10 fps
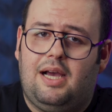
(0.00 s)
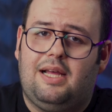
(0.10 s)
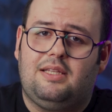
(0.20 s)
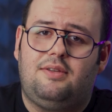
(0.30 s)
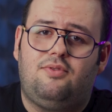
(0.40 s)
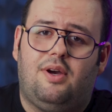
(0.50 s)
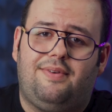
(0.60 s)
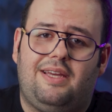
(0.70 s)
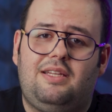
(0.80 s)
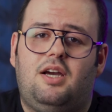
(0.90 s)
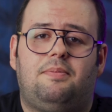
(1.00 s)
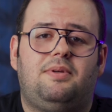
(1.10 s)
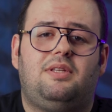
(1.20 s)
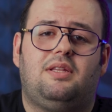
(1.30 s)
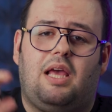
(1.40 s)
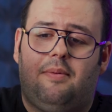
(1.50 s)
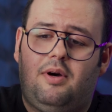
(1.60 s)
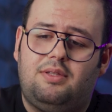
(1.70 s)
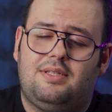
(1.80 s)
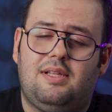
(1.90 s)
And if you have any opinion
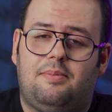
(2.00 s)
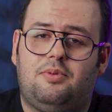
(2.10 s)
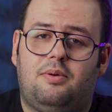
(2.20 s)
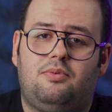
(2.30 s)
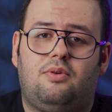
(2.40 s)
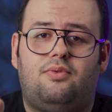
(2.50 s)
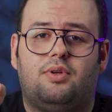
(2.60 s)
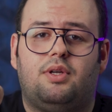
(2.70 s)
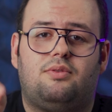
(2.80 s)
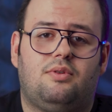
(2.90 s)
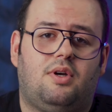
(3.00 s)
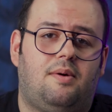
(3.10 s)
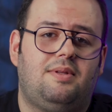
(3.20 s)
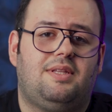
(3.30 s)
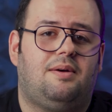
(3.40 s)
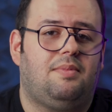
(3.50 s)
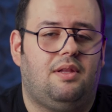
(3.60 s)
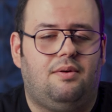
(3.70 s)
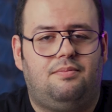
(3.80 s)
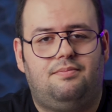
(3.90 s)
about this laptop, don't forget to comment down
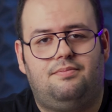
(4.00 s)
below.